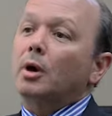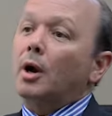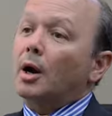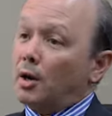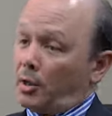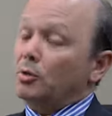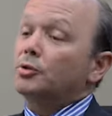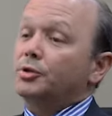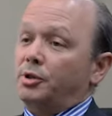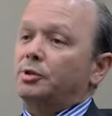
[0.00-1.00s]
uh,
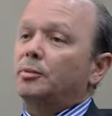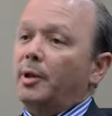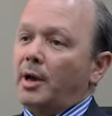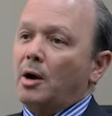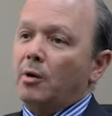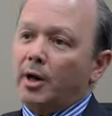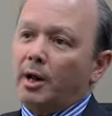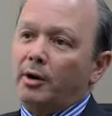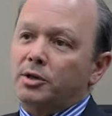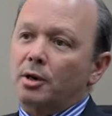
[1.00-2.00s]
clinical system at Howard
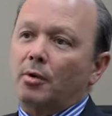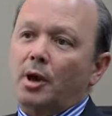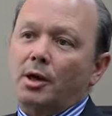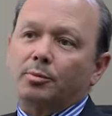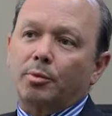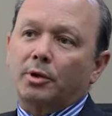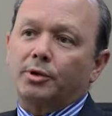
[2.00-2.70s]
County General Hospital.